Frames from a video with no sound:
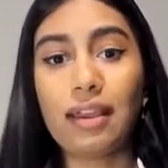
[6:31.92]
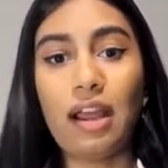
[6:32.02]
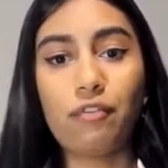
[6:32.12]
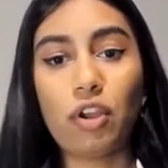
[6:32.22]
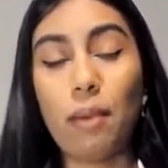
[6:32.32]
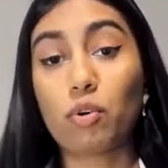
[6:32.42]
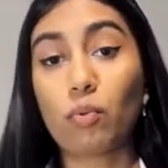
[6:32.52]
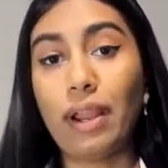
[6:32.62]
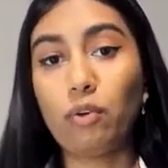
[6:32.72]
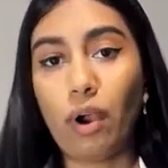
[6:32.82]
can have time to
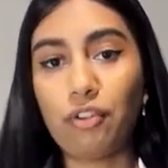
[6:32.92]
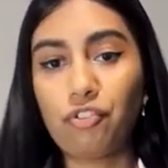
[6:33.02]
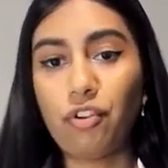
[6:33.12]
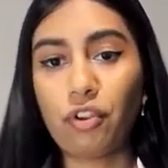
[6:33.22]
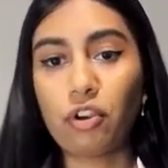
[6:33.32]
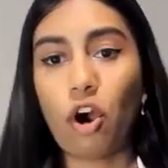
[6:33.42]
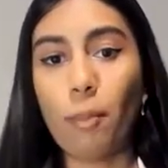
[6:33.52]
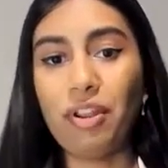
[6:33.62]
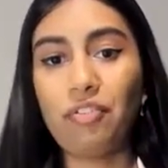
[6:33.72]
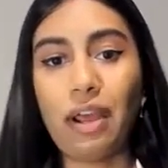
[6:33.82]
write questions and
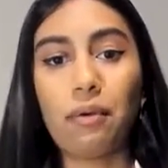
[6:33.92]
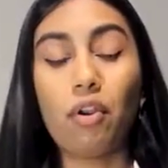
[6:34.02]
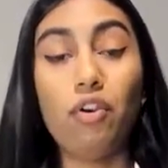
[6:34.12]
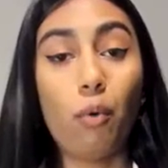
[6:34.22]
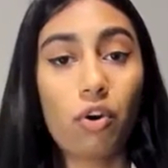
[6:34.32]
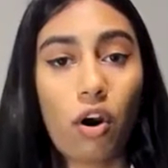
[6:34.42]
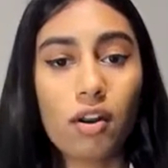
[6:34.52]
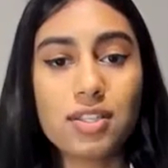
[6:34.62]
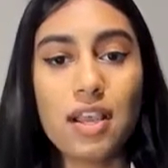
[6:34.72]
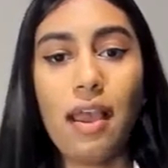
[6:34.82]
comments down on note
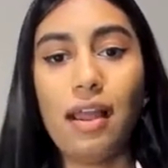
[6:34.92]
cards